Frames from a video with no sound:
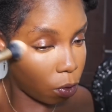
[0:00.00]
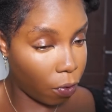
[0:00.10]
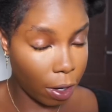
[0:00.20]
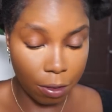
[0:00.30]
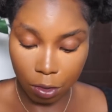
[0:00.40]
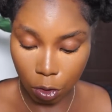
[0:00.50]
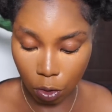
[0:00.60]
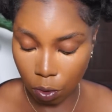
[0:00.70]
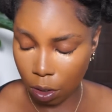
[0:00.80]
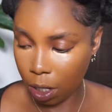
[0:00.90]
far I've
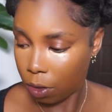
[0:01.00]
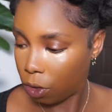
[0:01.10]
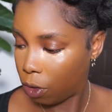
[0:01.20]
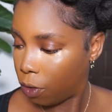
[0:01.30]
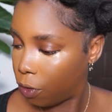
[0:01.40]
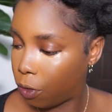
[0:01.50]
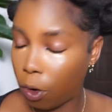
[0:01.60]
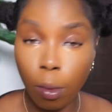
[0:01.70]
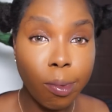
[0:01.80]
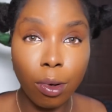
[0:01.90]
shown you like just
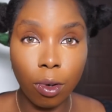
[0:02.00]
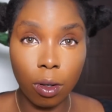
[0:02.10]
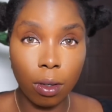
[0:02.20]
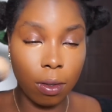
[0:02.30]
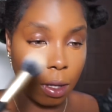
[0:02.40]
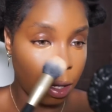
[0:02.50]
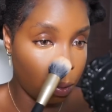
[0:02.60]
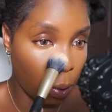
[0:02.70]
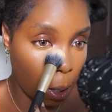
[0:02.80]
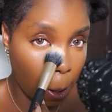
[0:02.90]
4 products,
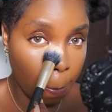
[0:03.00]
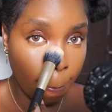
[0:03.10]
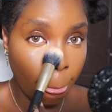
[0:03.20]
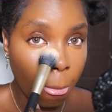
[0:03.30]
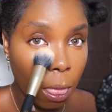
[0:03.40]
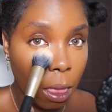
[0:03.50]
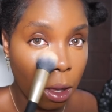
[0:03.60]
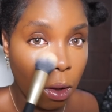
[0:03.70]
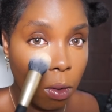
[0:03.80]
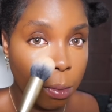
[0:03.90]
and we are
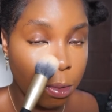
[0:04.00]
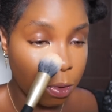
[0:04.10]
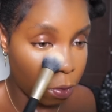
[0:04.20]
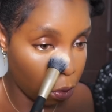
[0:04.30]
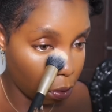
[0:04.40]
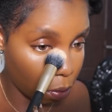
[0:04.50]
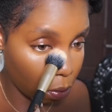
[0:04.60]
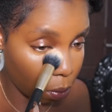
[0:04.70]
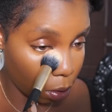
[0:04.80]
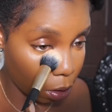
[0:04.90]
almost done
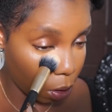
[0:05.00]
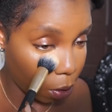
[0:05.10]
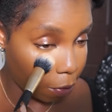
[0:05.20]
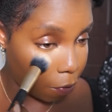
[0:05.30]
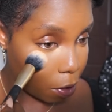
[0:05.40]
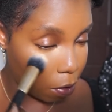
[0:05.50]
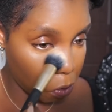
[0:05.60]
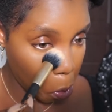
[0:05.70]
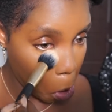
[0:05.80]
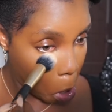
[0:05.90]
with our face.
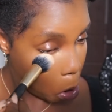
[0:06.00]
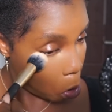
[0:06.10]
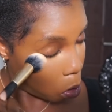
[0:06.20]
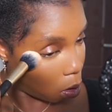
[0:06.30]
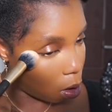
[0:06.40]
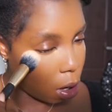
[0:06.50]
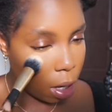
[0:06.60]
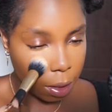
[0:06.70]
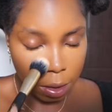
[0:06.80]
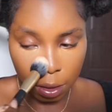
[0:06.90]
Okay,
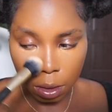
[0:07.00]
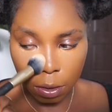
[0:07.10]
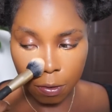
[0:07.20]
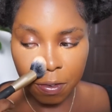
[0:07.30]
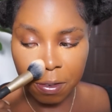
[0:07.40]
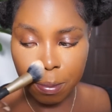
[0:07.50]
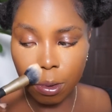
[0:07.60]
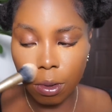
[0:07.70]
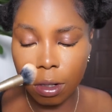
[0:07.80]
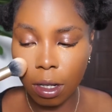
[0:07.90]
I think the 5th
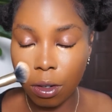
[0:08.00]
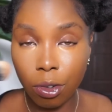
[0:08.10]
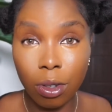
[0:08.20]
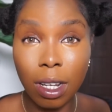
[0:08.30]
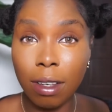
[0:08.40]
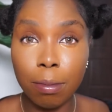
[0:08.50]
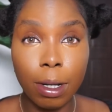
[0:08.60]
product I'll show you, that's